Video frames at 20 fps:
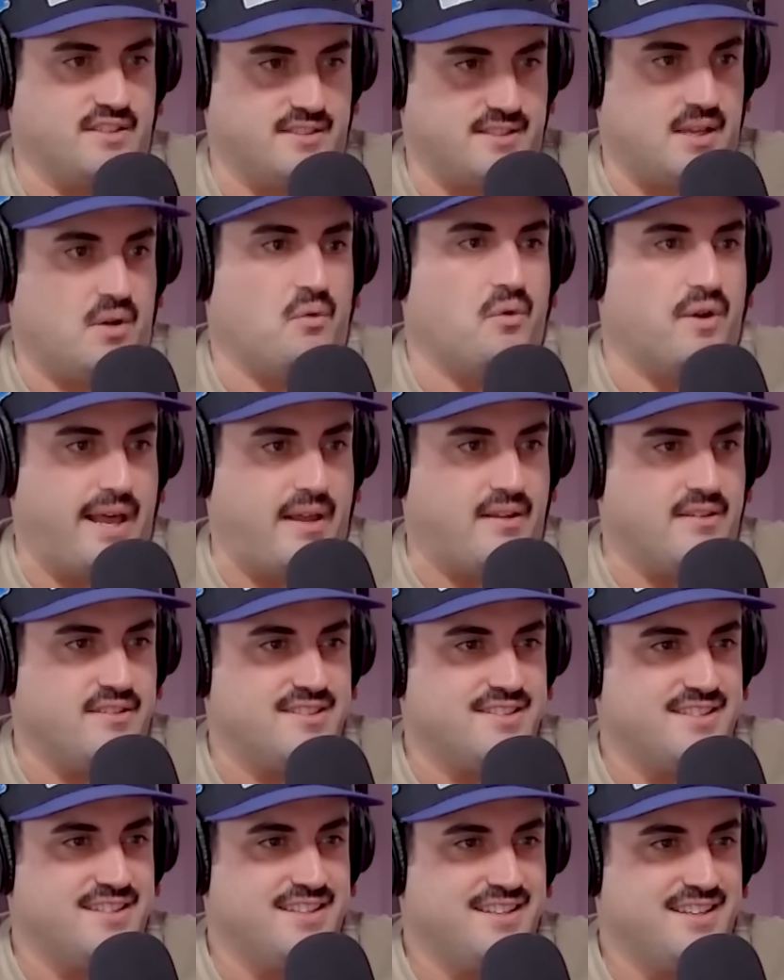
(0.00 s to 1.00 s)
someone
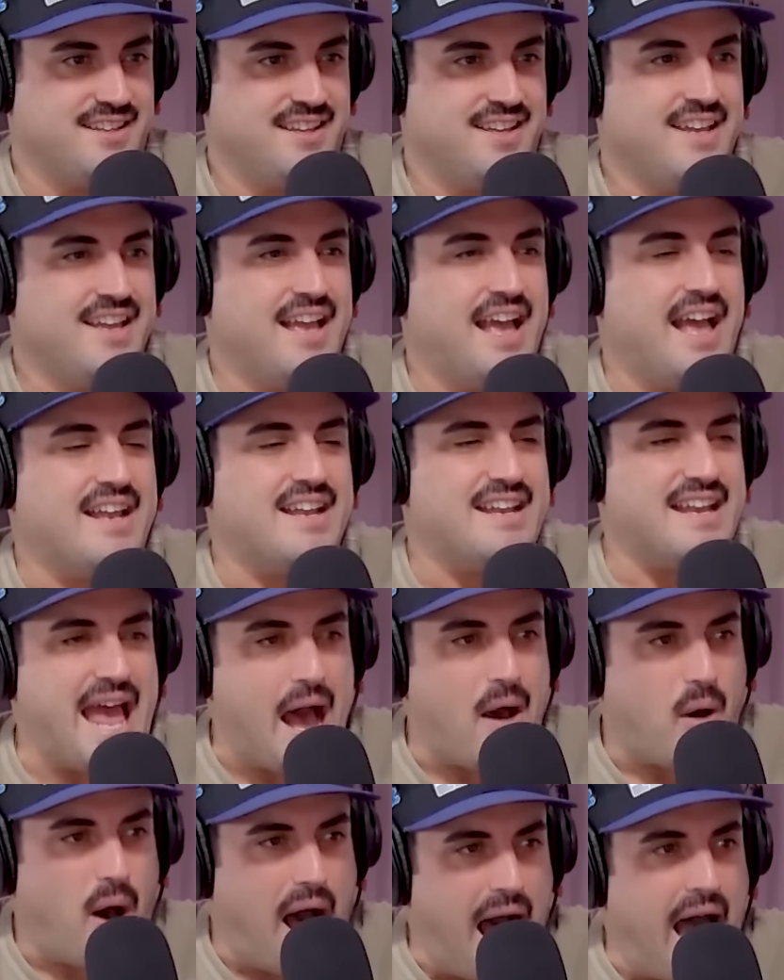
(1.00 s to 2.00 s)
else. Right.
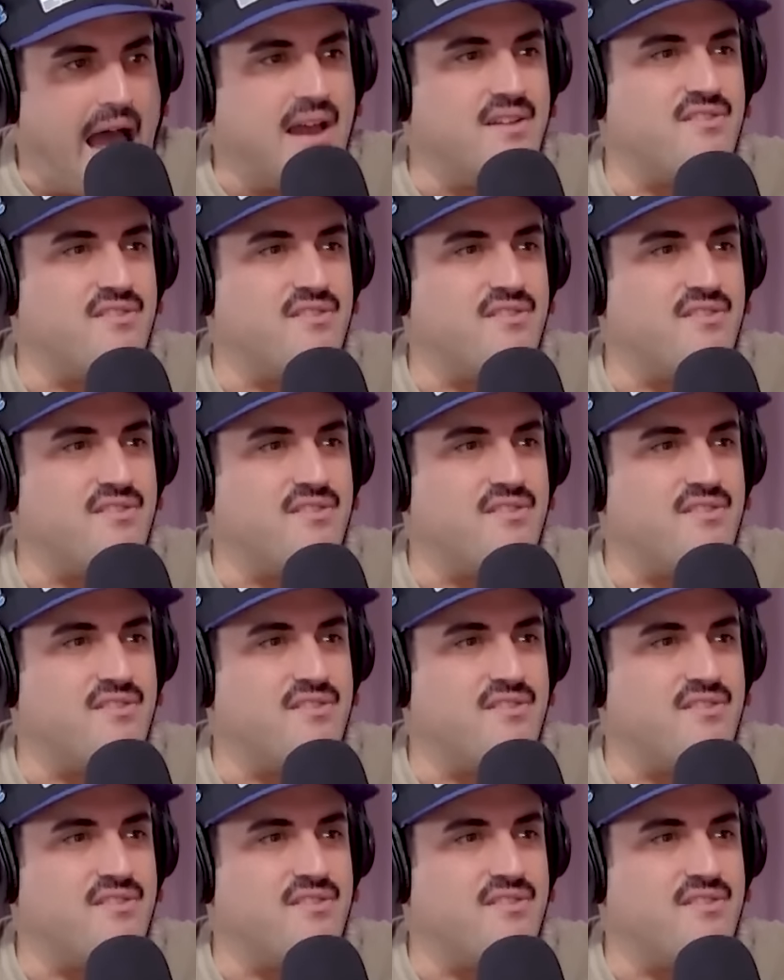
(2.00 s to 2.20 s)
Now I've